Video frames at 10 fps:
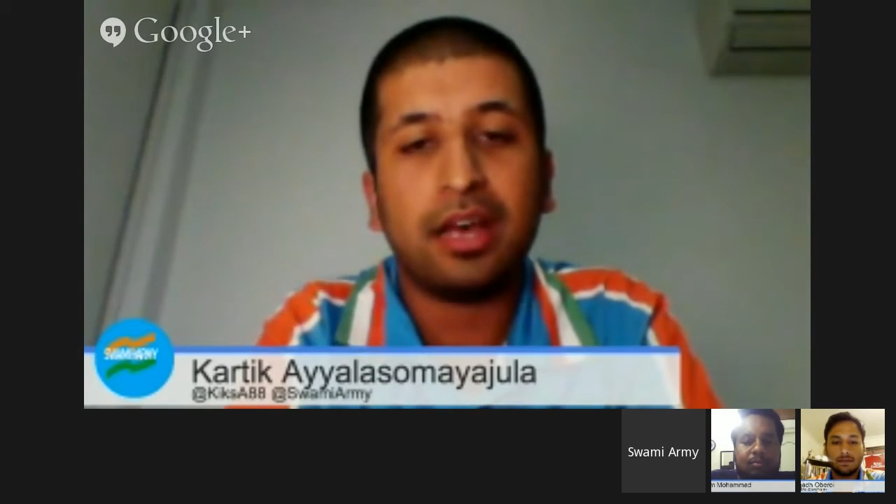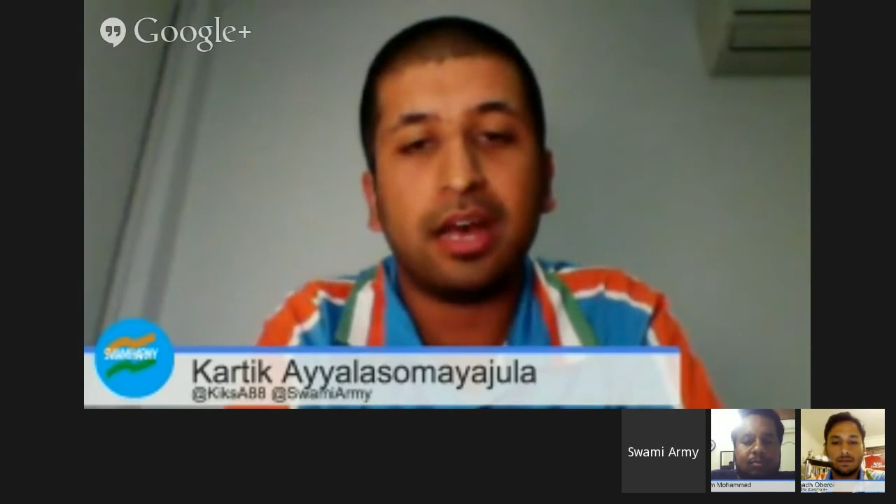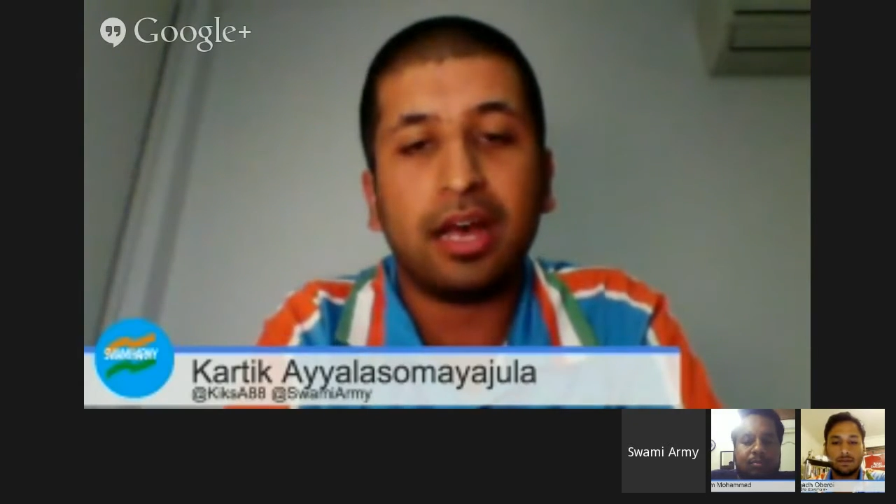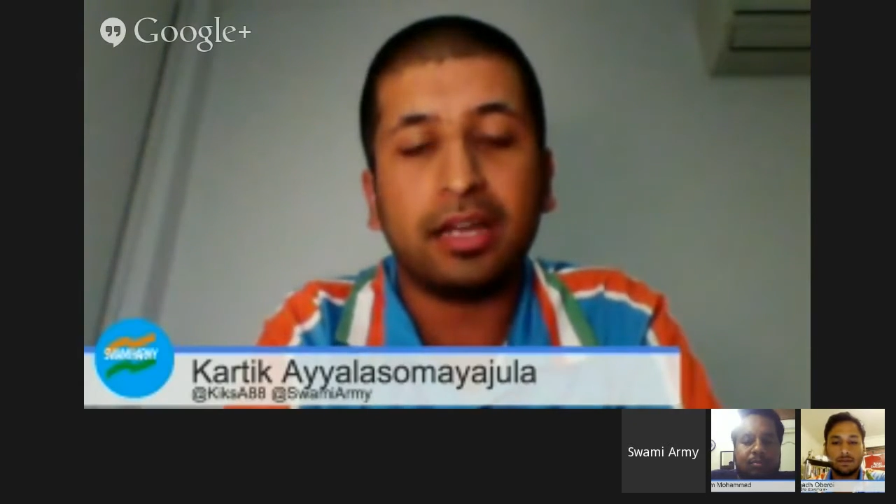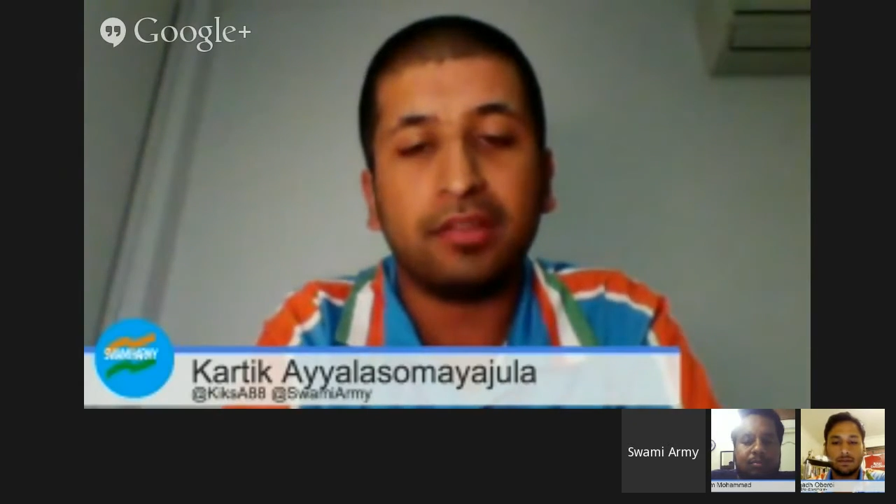
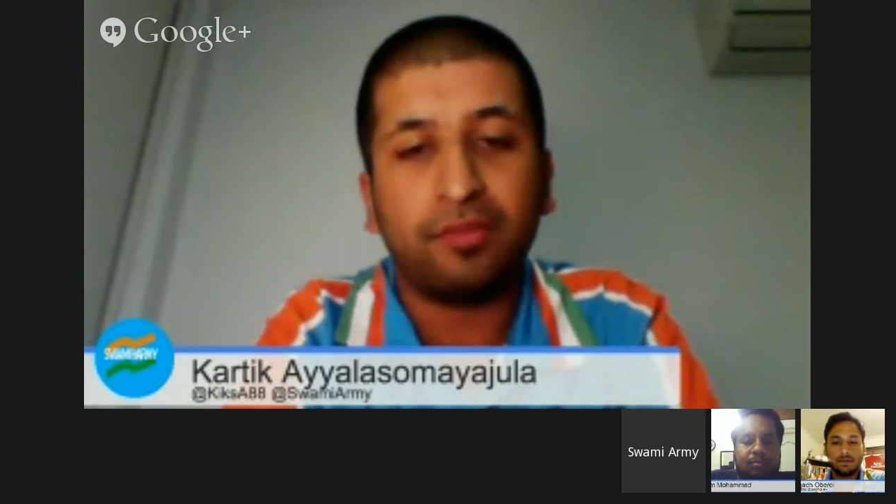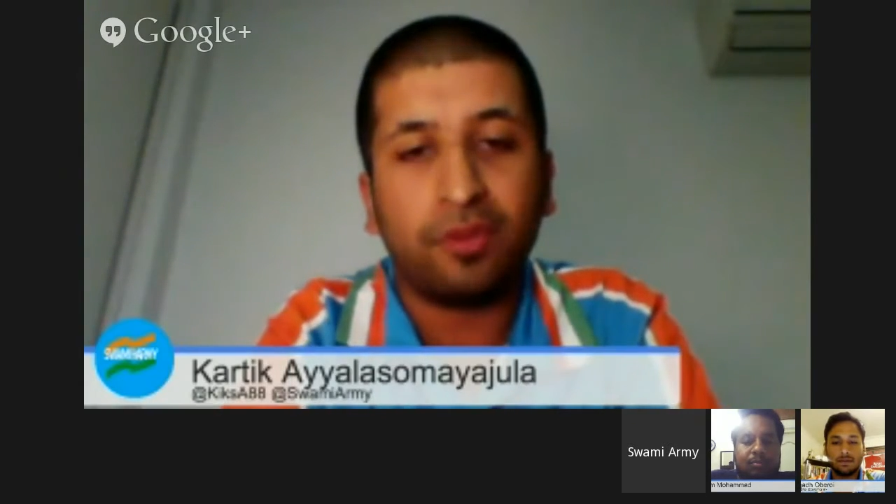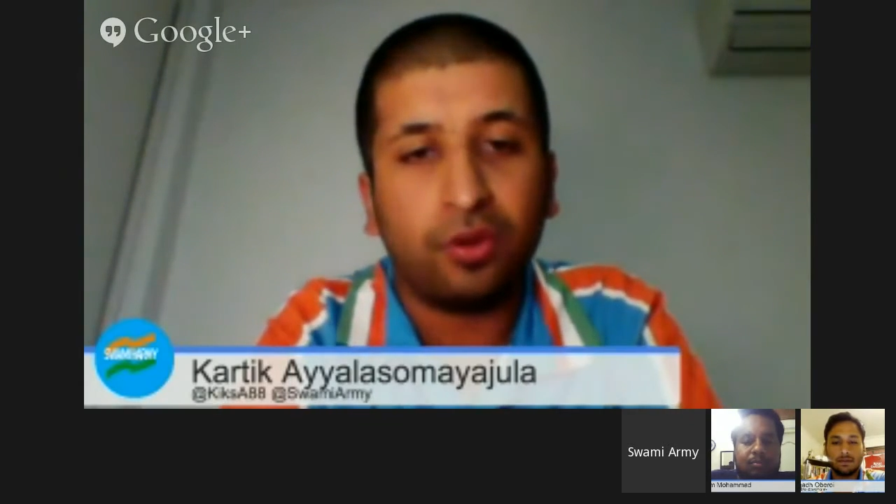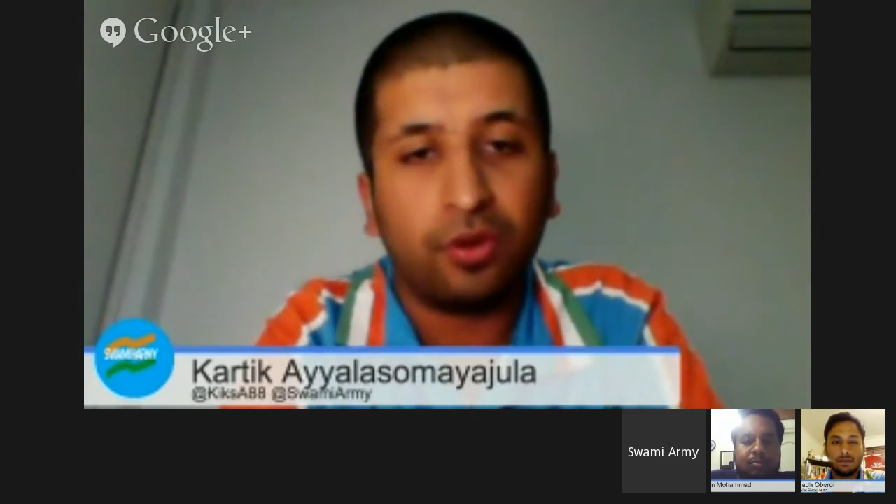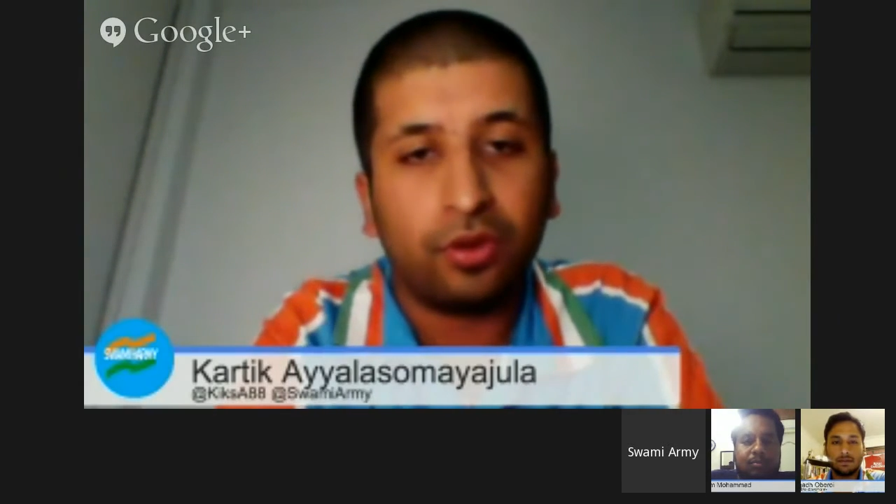Angadh,
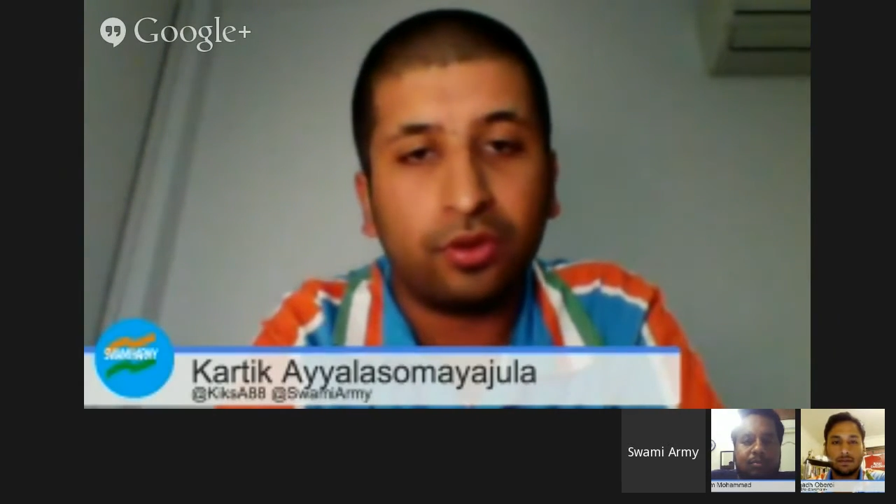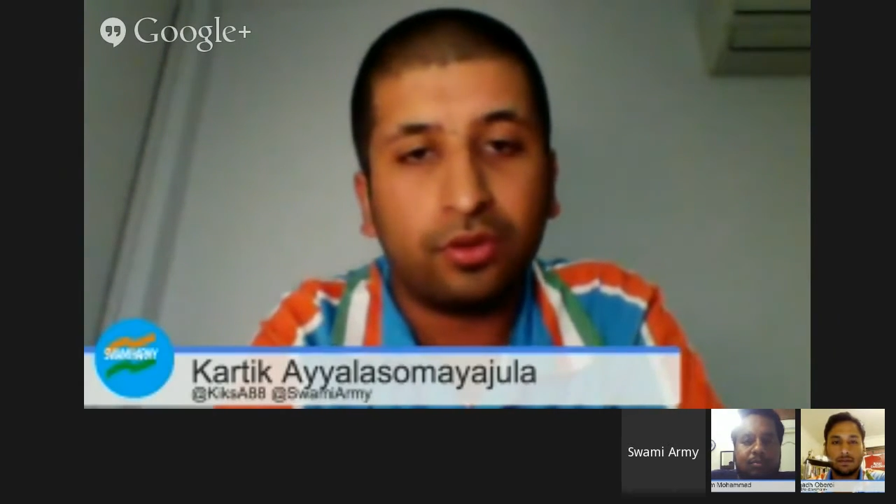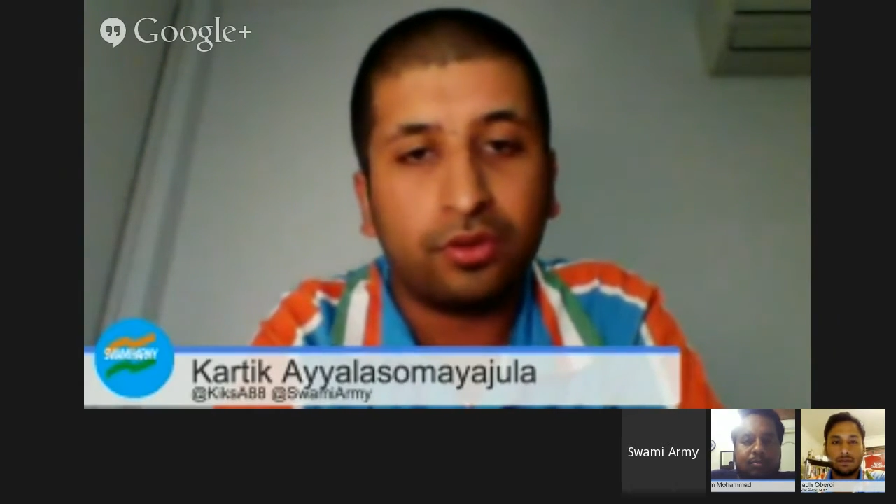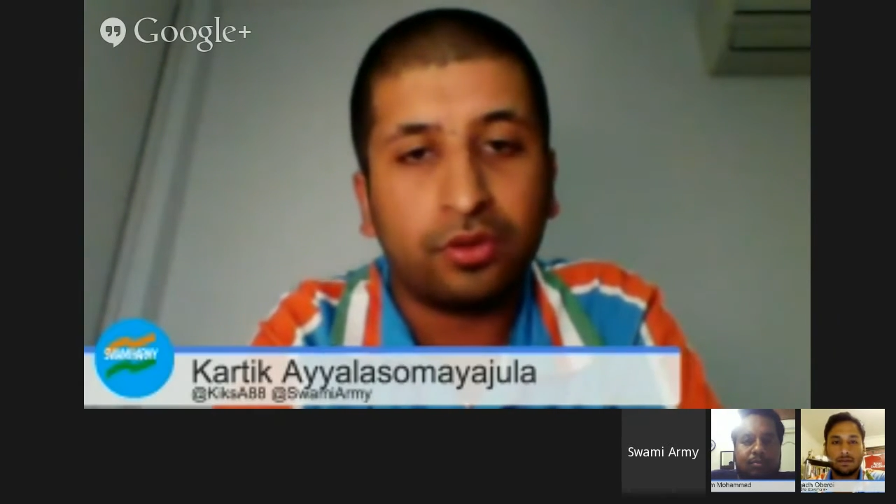for